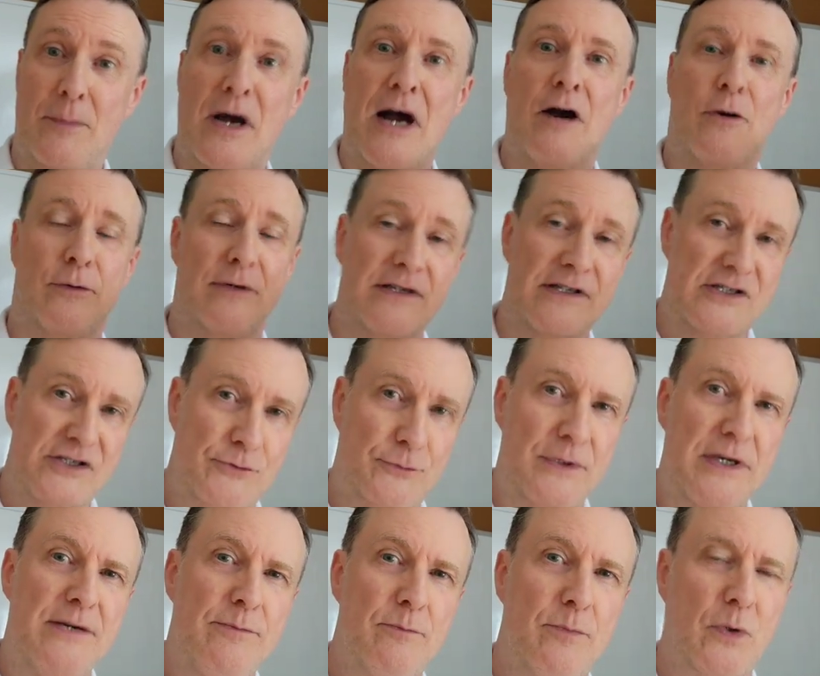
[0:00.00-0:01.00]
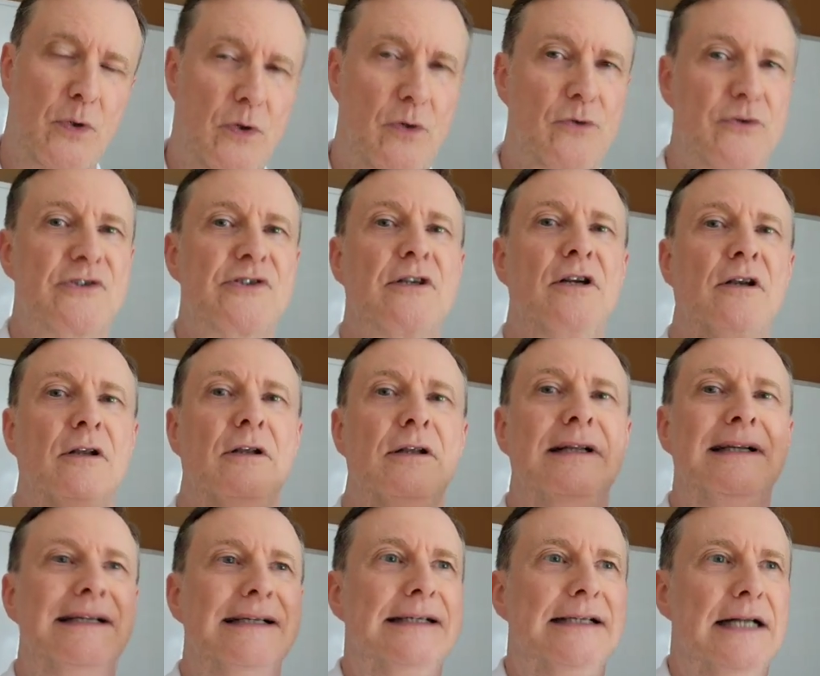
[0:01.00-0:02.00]
our extreme personal
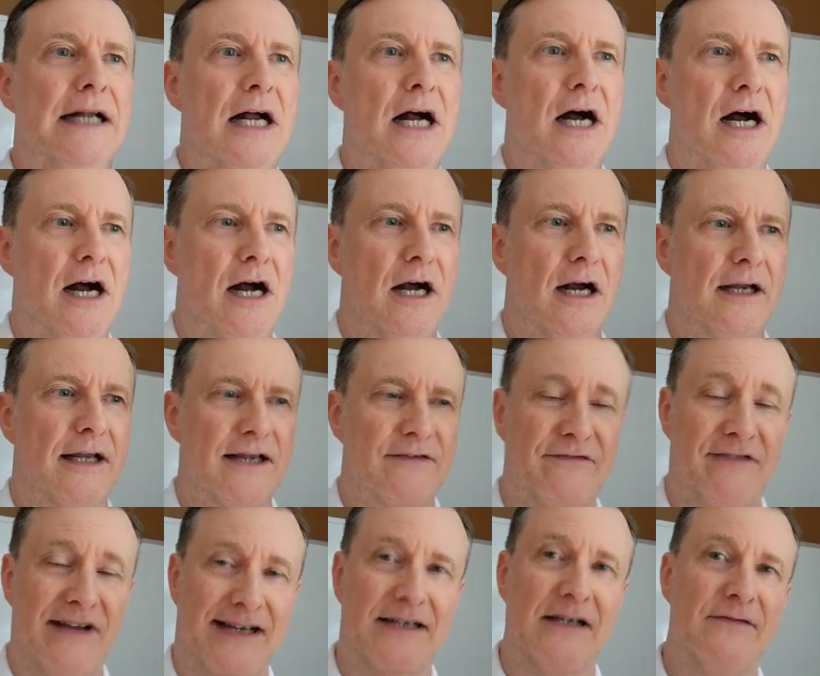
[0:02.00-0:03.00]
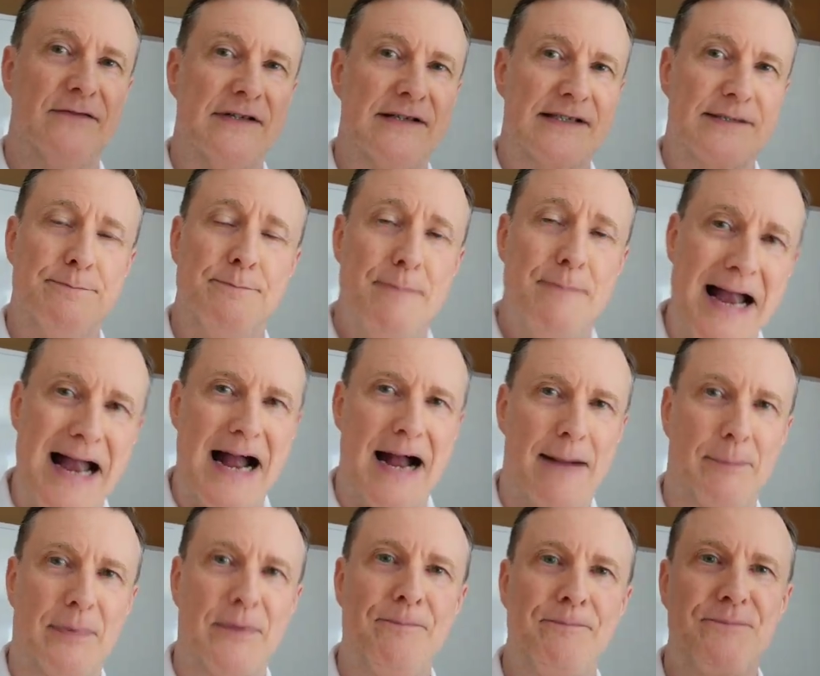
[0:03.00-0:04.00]
effectiveness
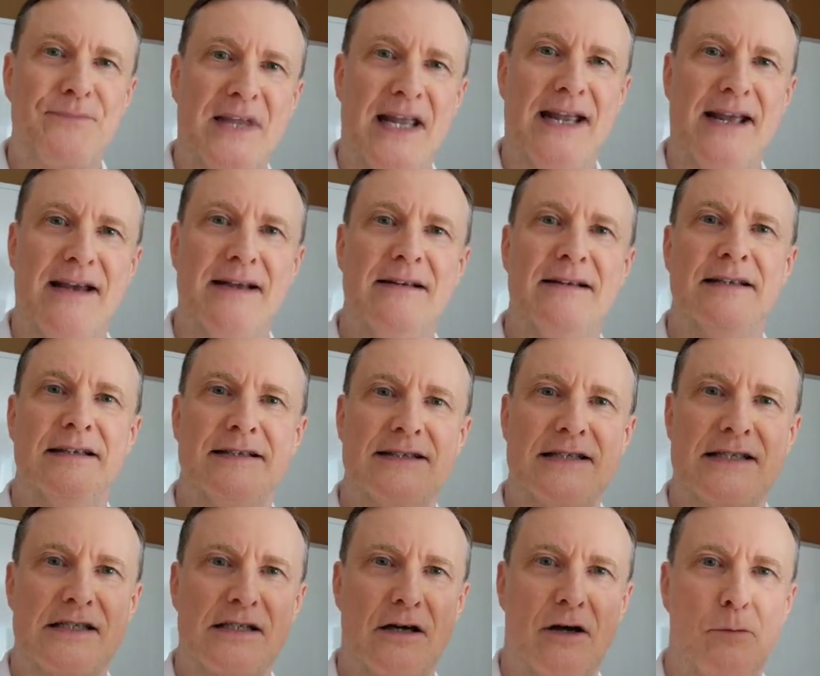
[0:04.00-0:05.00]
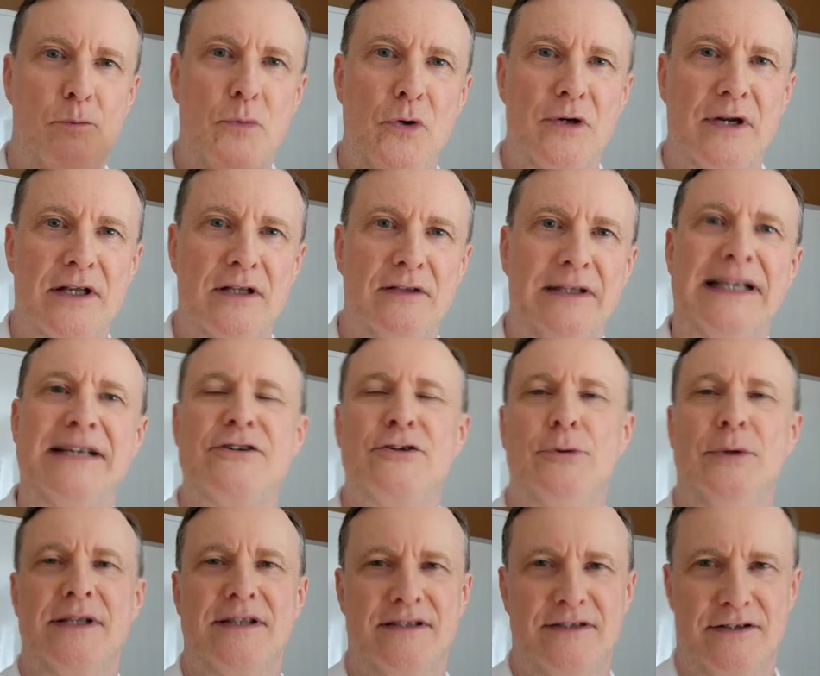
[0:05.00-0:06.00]
map, and I'll put a link
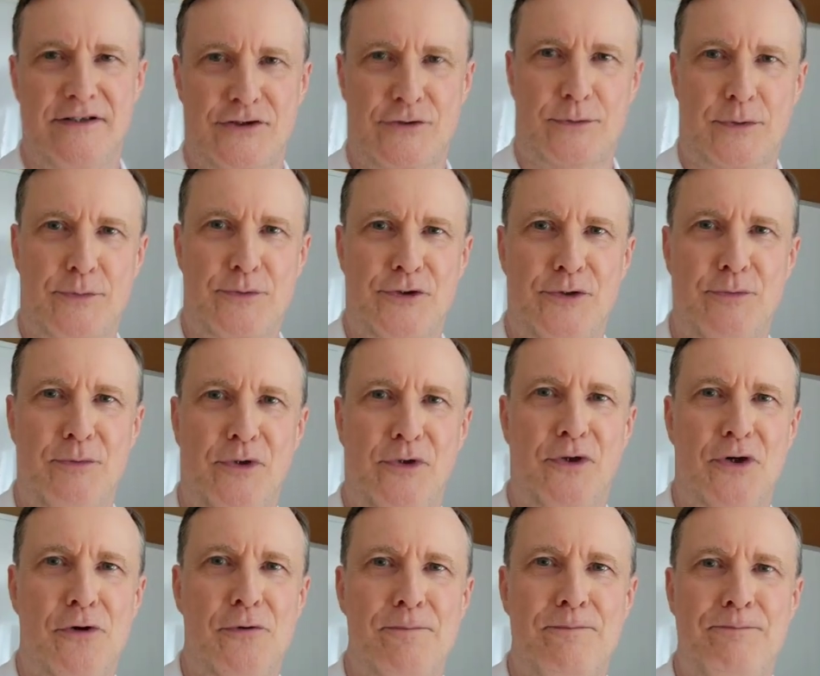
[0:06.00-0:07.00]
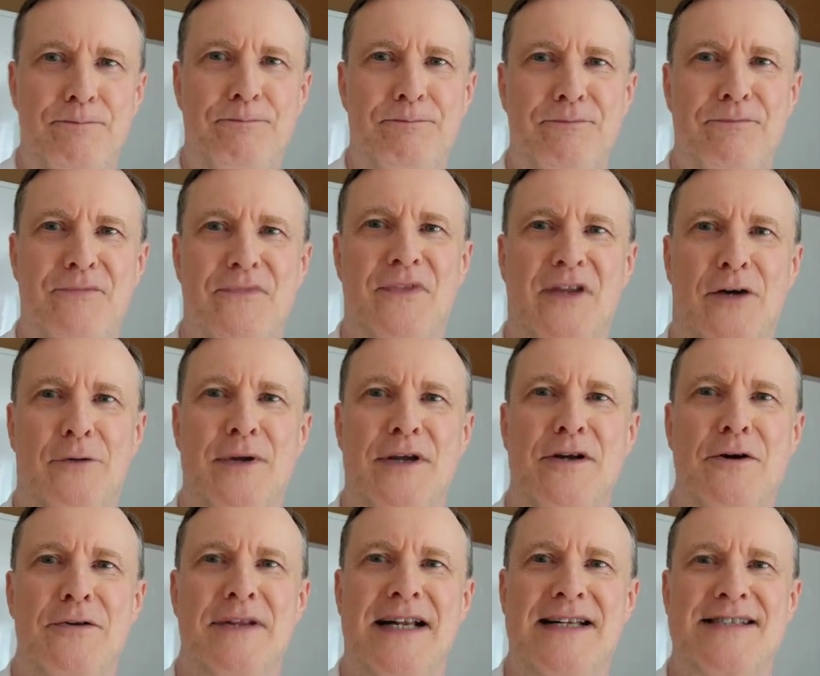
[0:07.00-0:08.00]
to it in the description below. There we
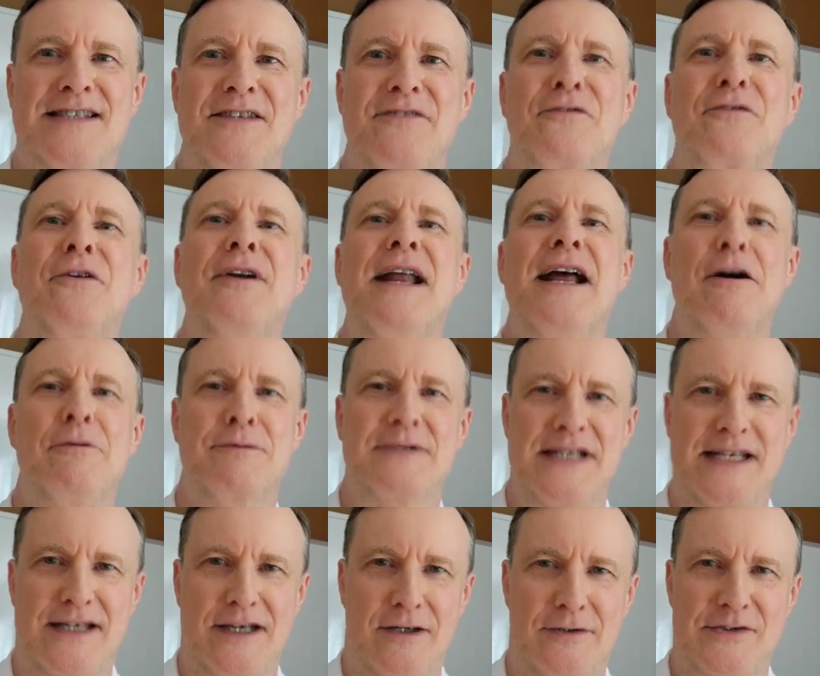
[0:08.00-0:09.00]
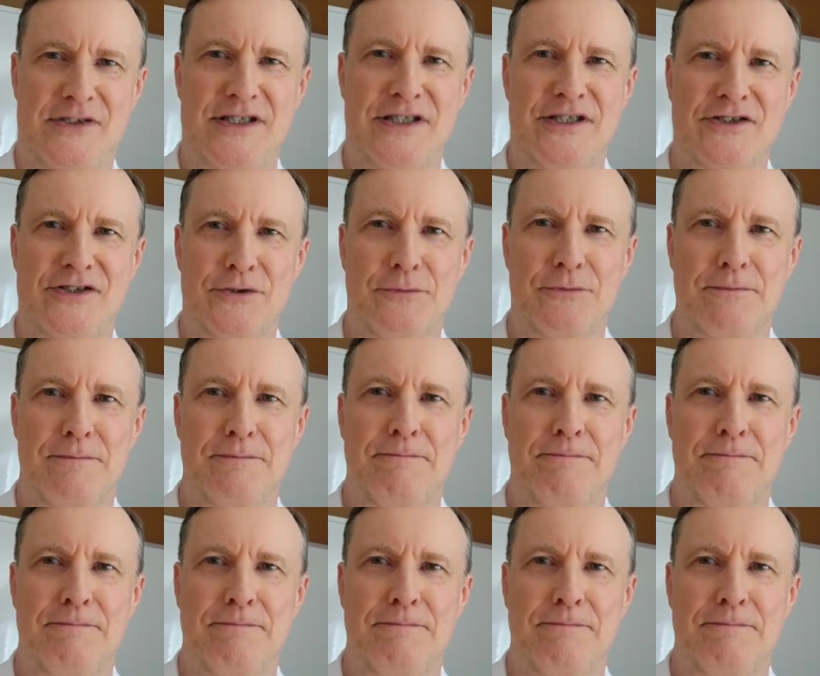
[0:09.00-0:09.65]
go. That's it for now. Take care. See you soon.